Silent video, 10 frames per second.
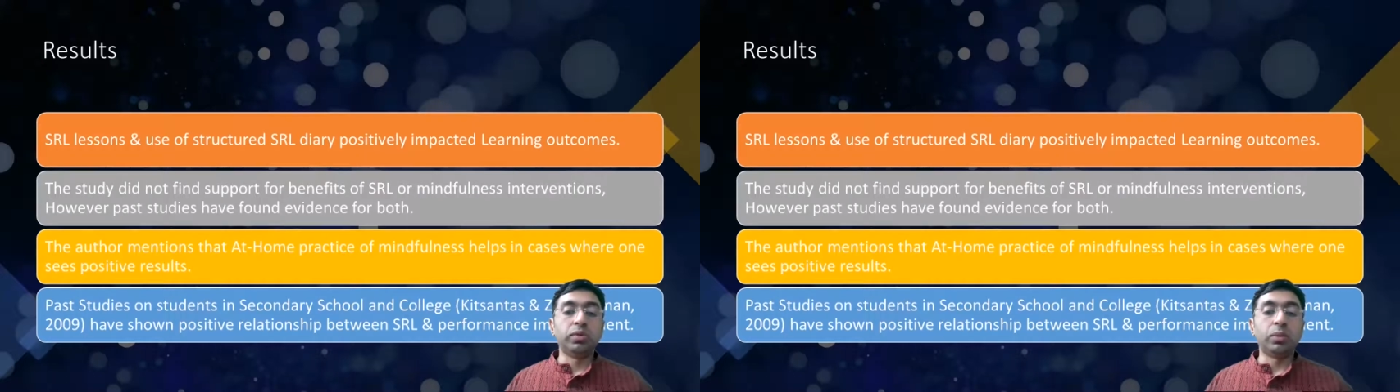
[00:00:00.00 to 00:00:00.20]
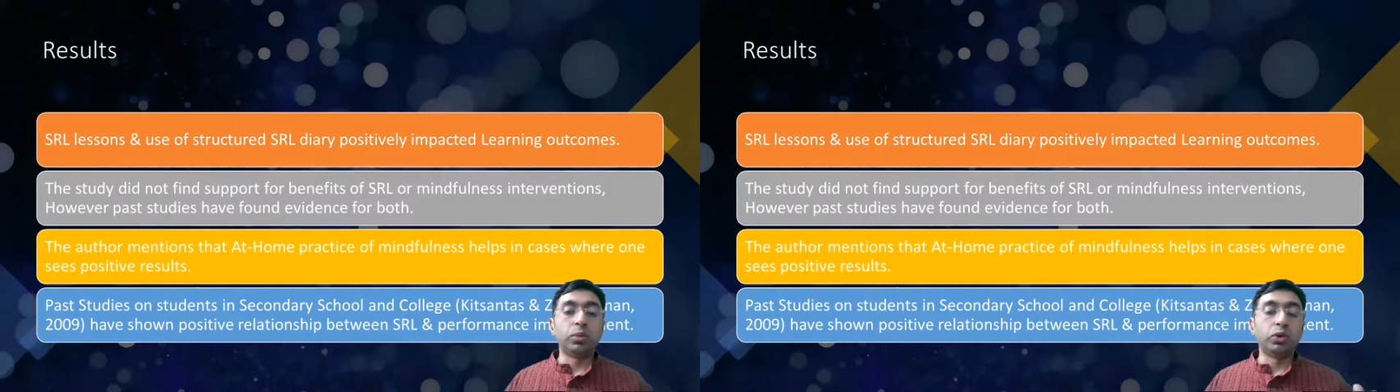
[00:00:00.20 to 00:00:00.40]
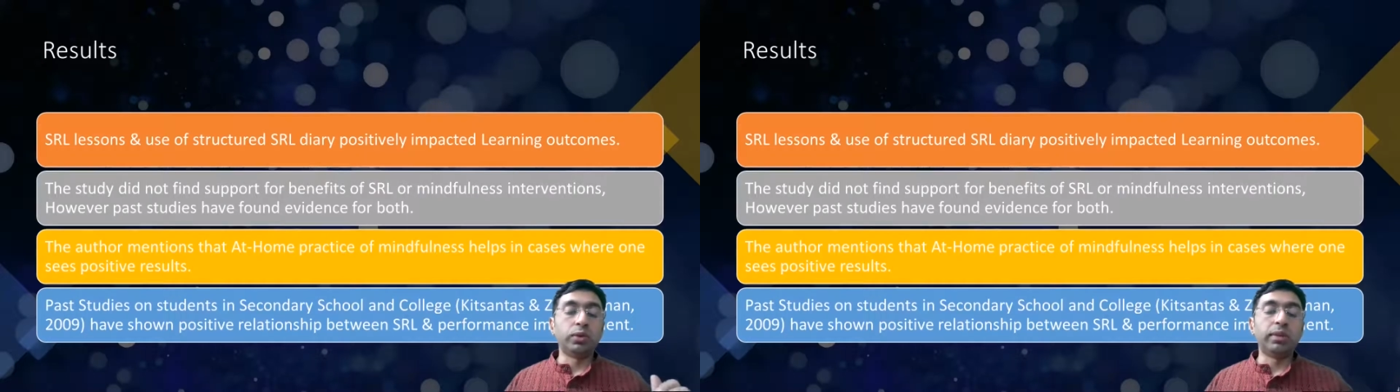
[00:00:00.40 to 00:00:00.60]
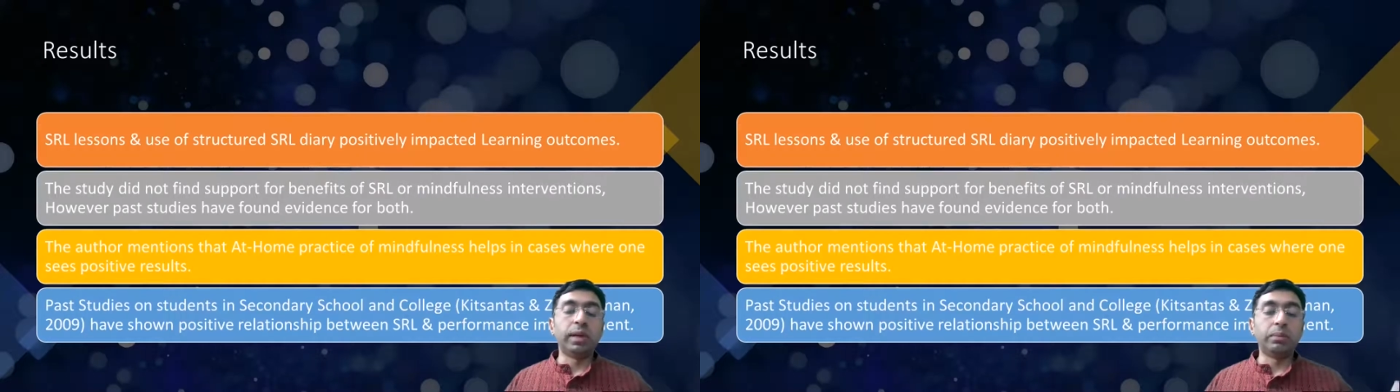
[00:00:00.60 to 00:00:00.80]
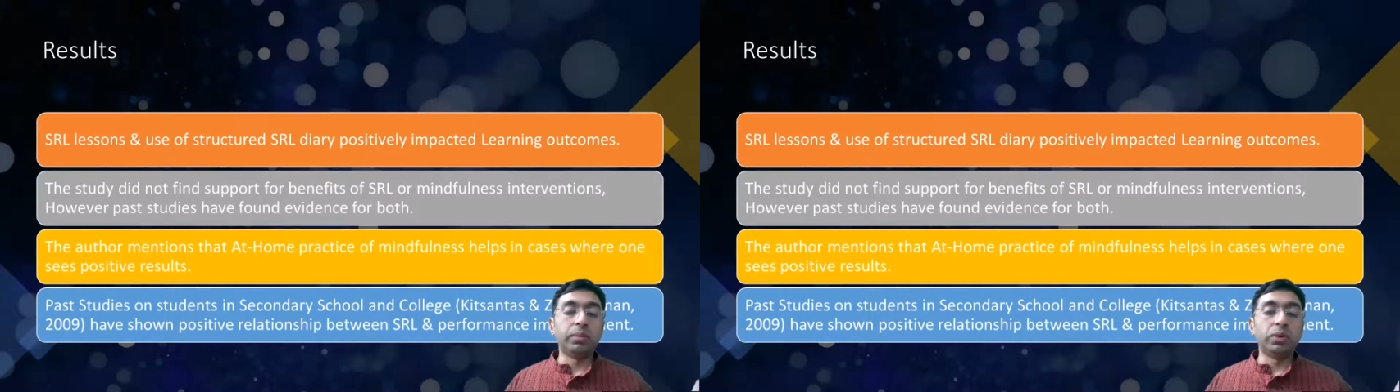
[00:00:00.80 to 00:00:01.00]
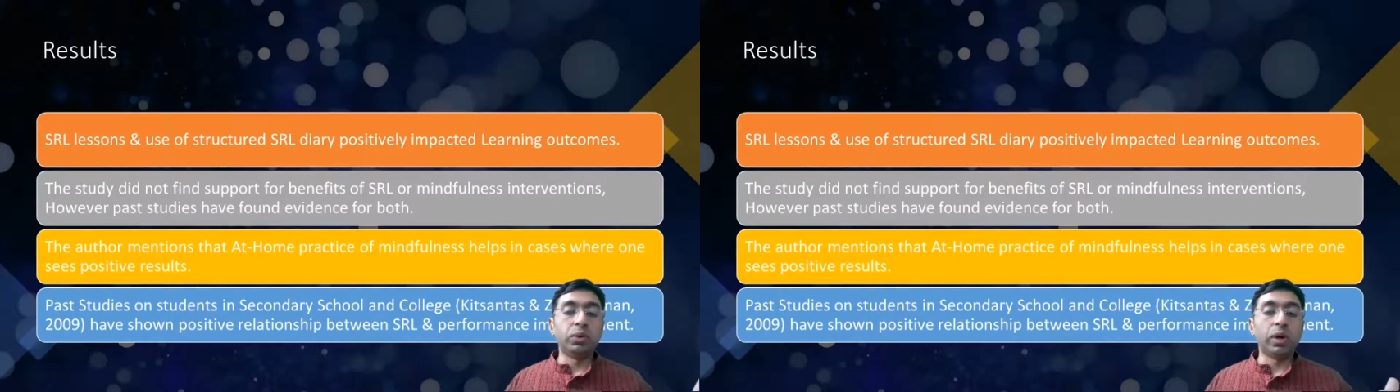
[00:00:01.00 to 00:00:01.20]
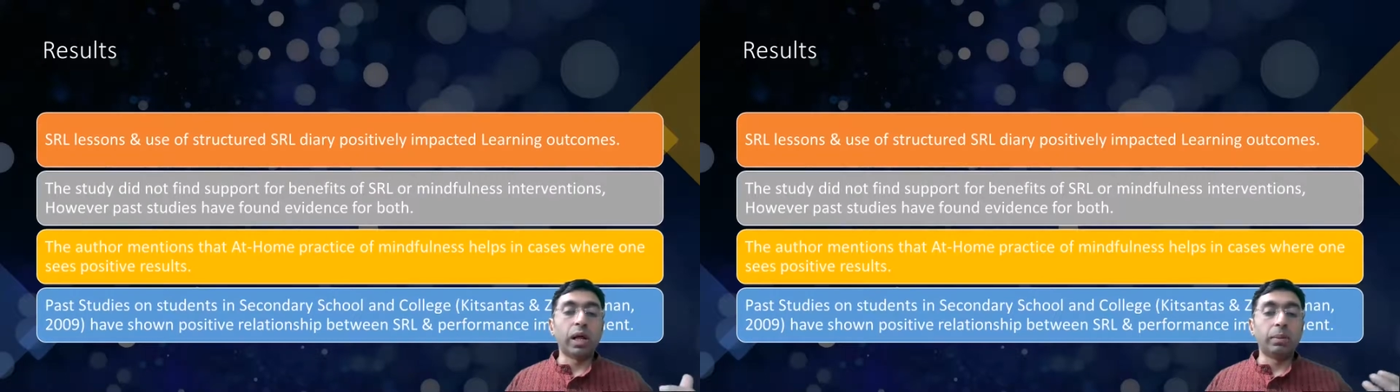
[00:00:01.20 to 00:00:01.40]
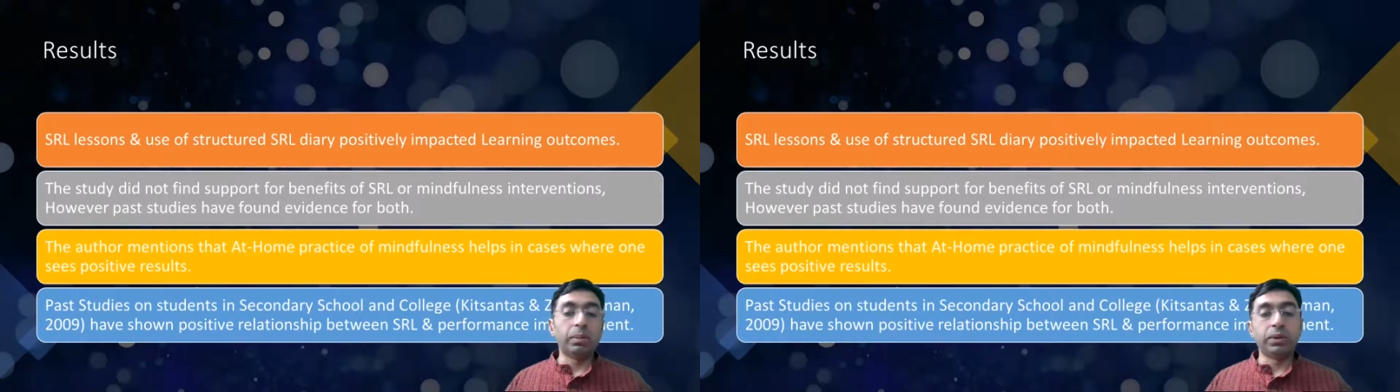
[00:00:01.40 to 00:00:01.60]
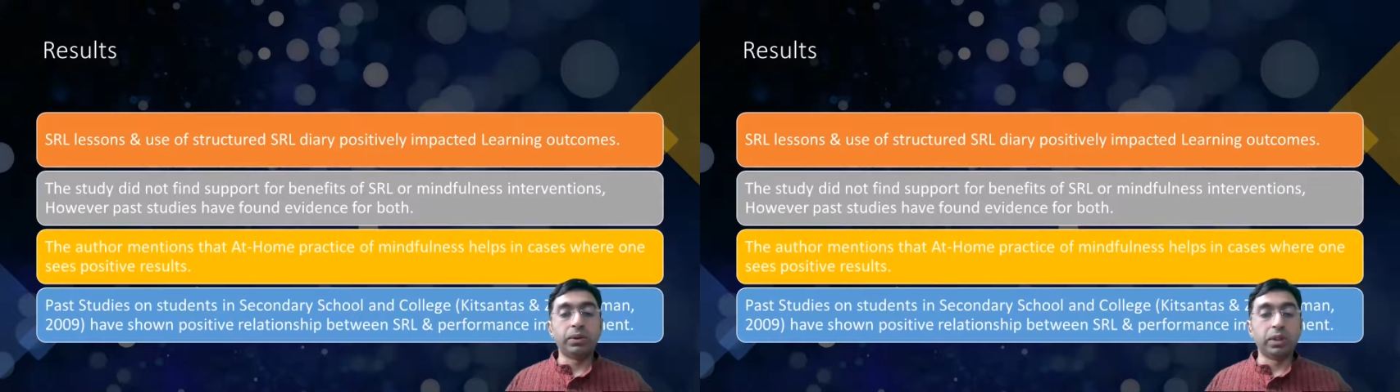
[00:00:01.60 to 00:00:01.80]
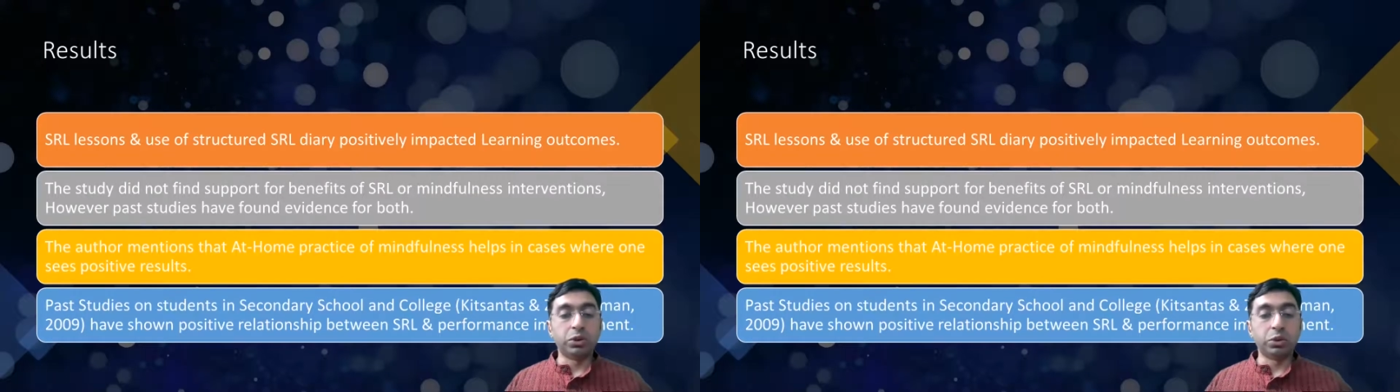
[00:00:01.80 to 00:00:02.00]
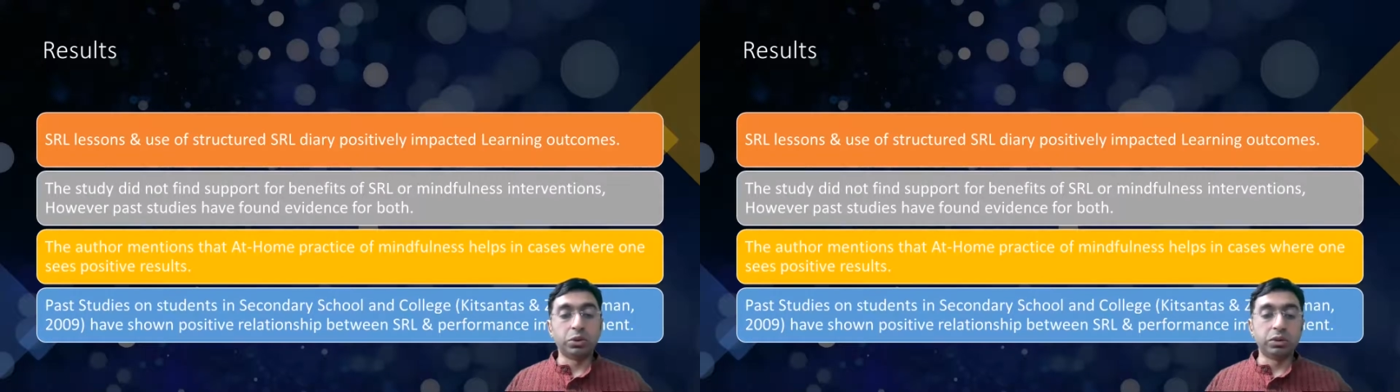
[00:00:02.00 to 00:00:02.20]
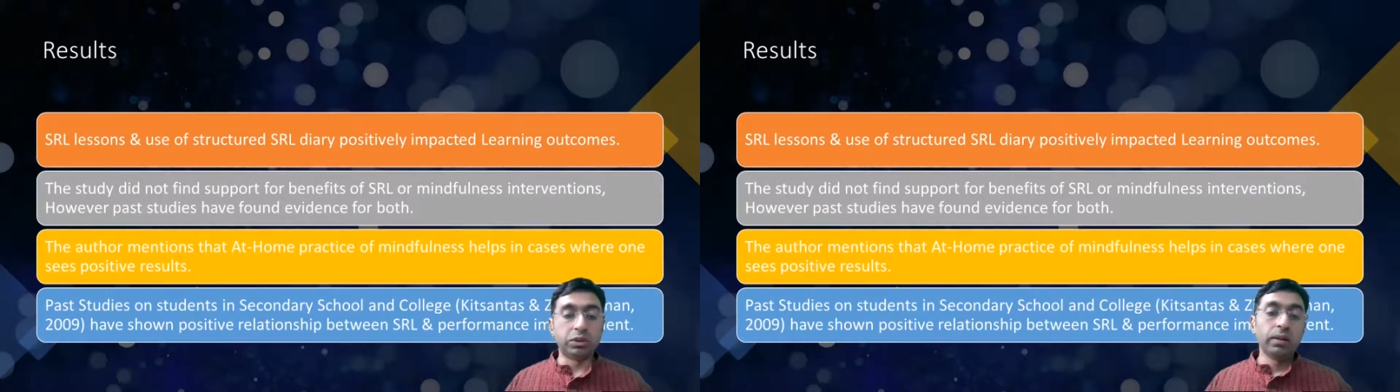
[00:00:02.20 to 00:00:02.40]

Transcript: for both of them to help a student.